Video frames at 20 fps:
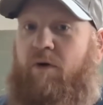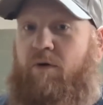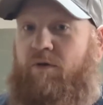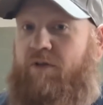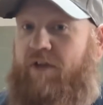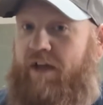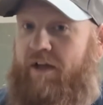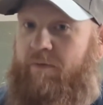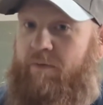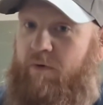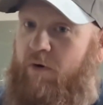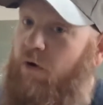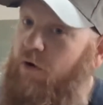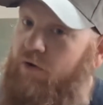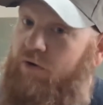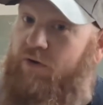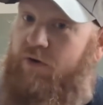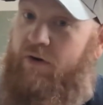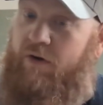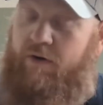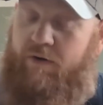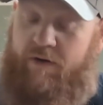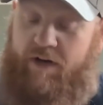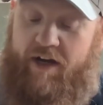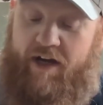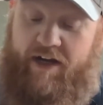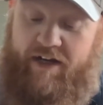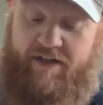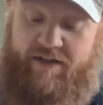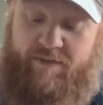holding our own,
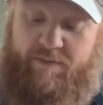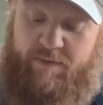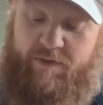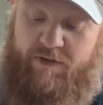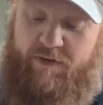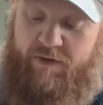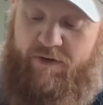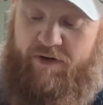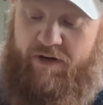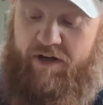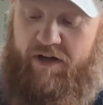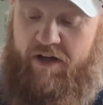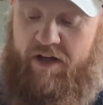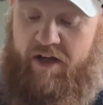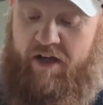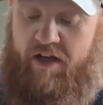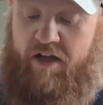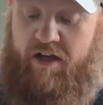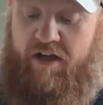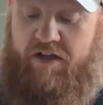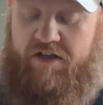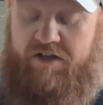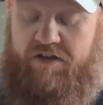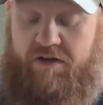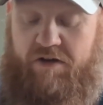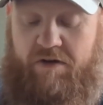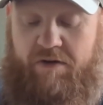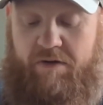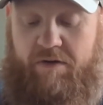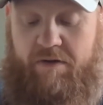guys. We're doing it.
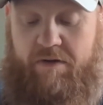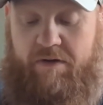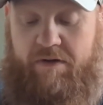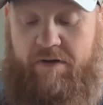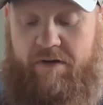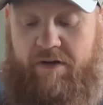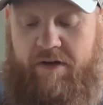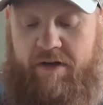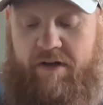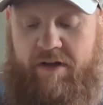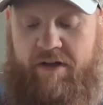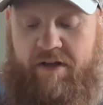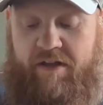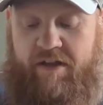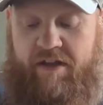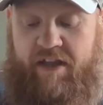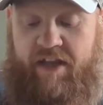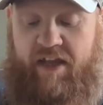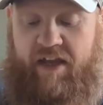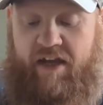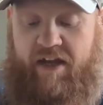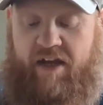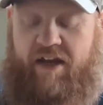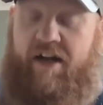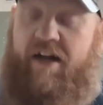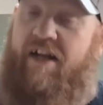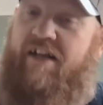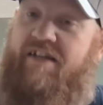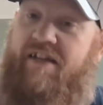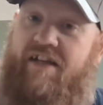So
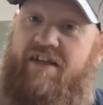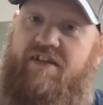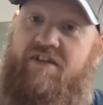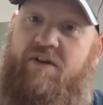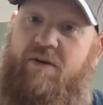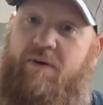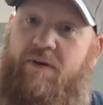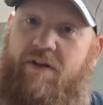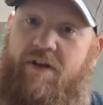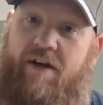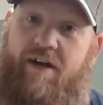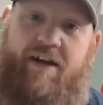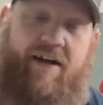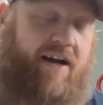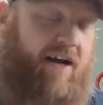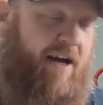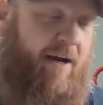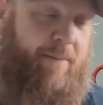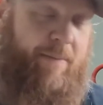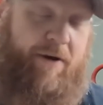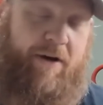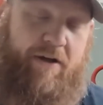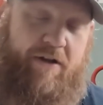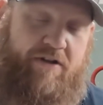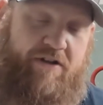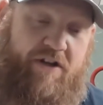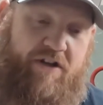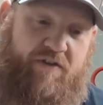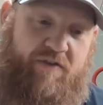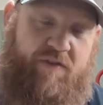and I say so a lot, I
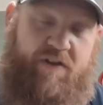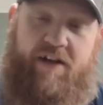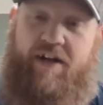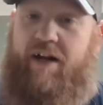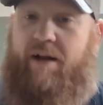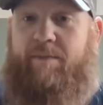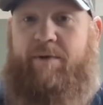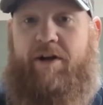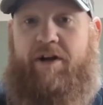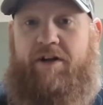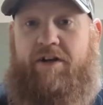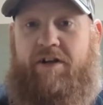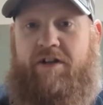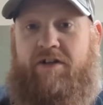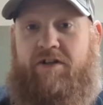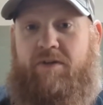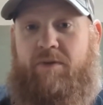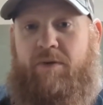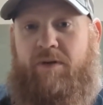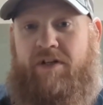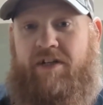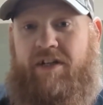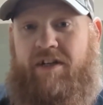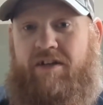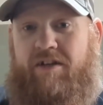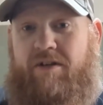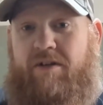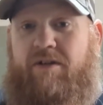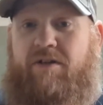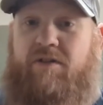apologize for that. I'm not a good
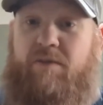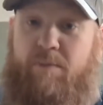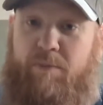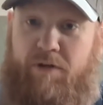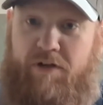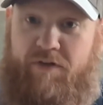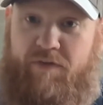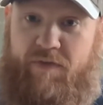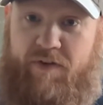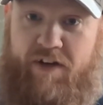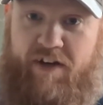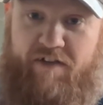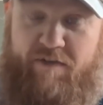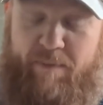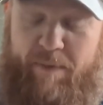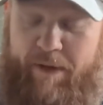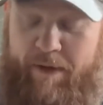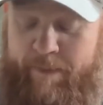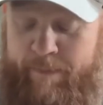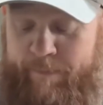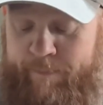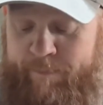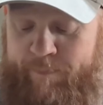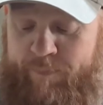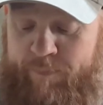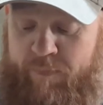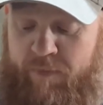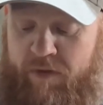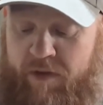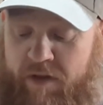storyteller, so please forgive me.
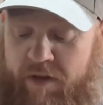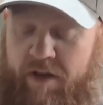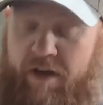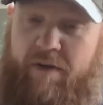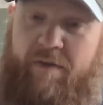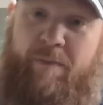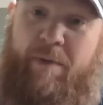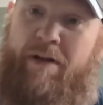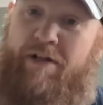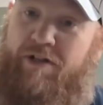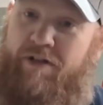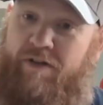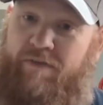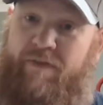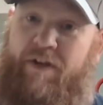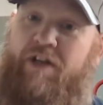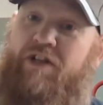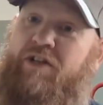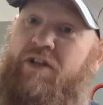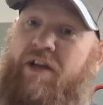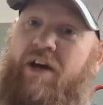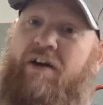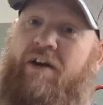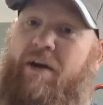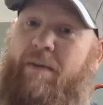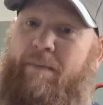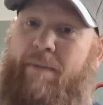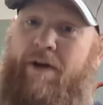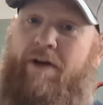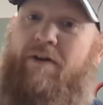Eventually I'll
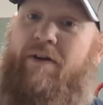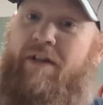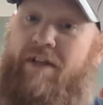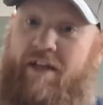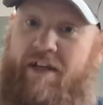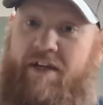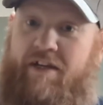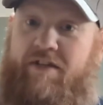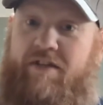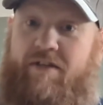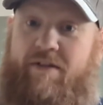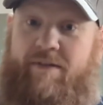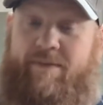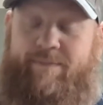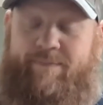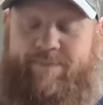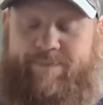get better at this.